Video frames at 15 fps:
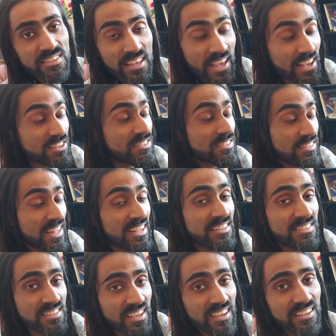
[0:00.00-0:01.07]
Yes, they
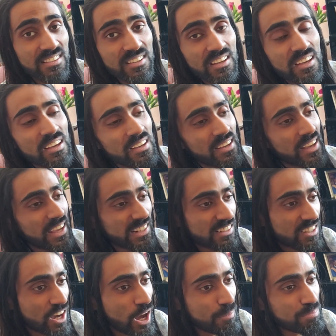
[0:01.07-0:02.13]
did
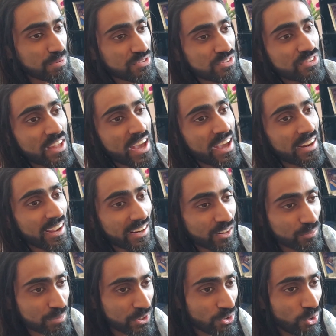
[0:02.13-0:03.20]
encompass that, and
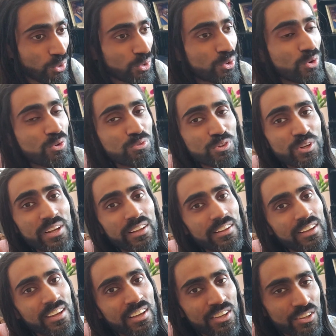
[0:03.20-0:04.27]
I'll be going over
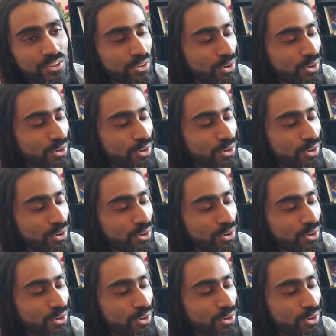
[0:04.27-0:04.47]
it, you